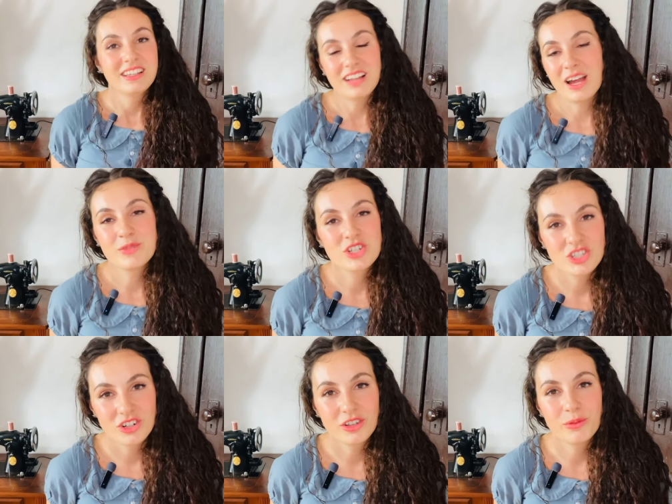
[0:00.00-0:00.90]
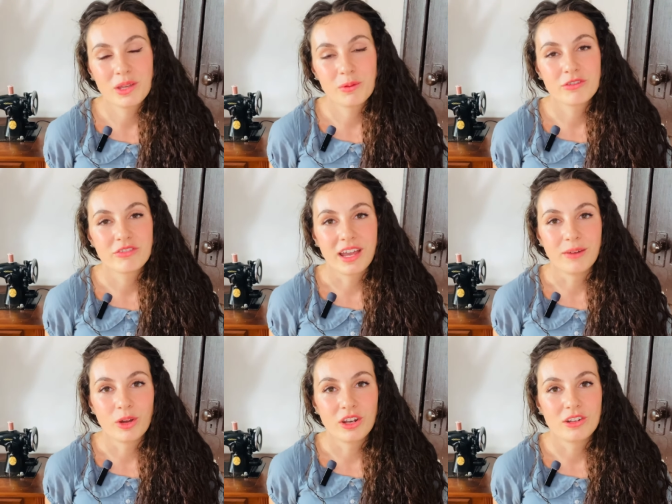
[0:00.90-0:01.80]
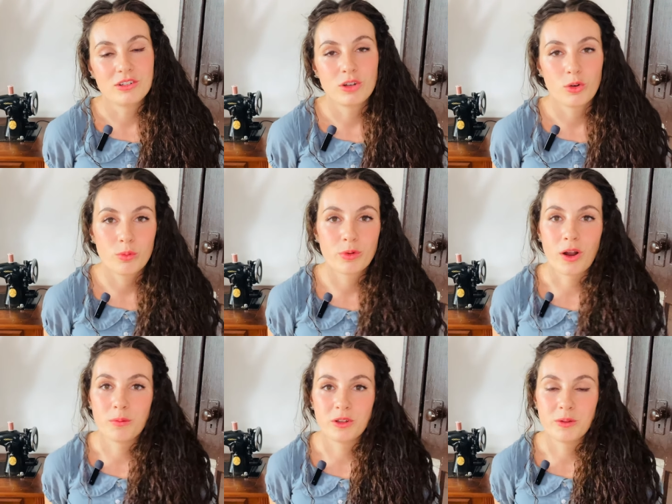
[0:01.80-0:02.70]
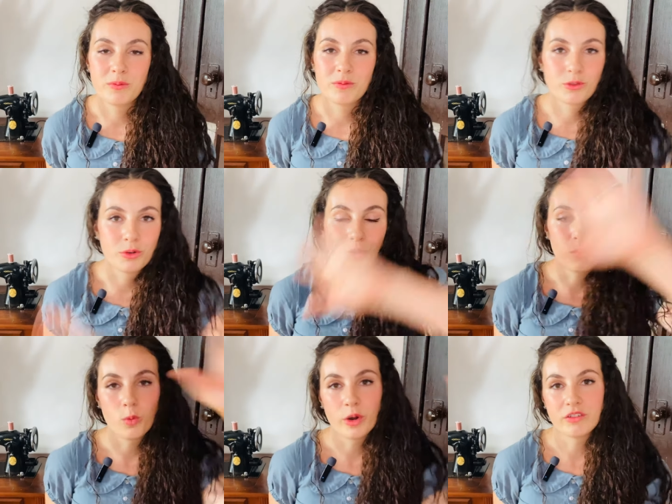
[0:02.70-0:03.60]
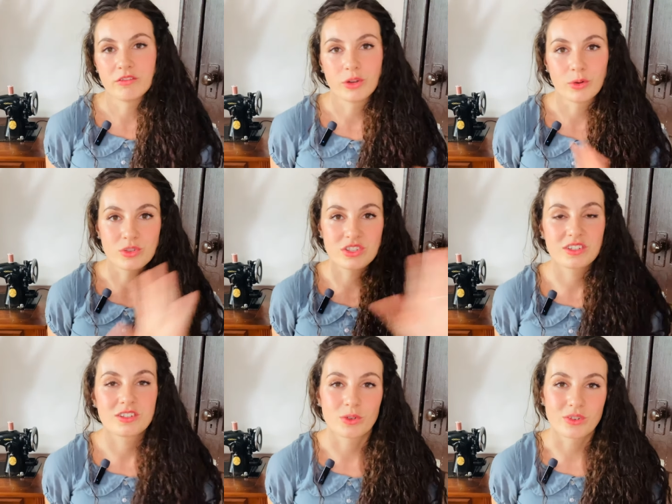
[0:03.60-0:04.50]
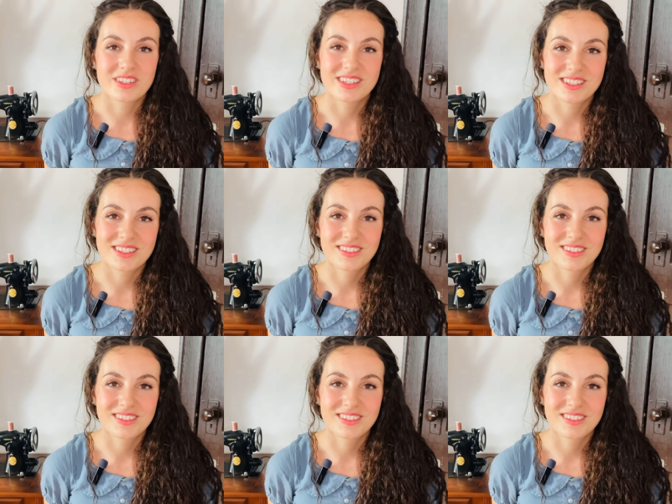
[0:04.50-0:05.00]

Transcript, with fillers: I'm sure you'll be able to find one, no problem, through one of those sources.